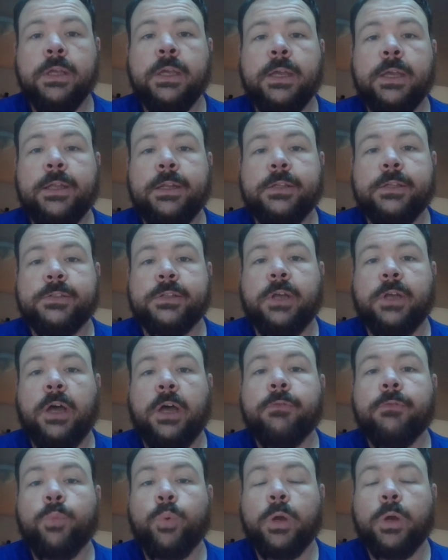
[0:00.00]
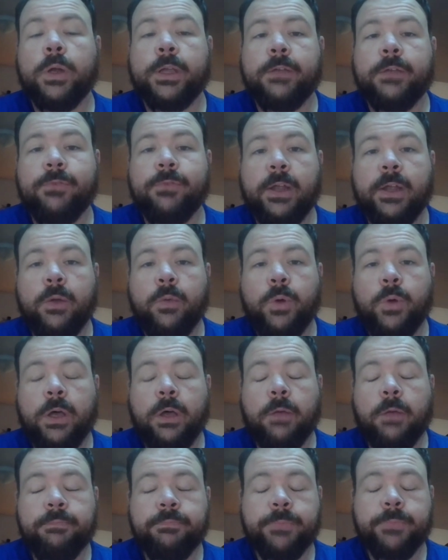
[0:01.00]
and is not working very
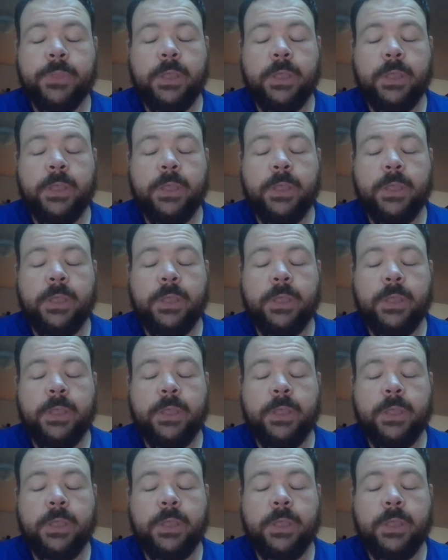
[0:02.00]
well.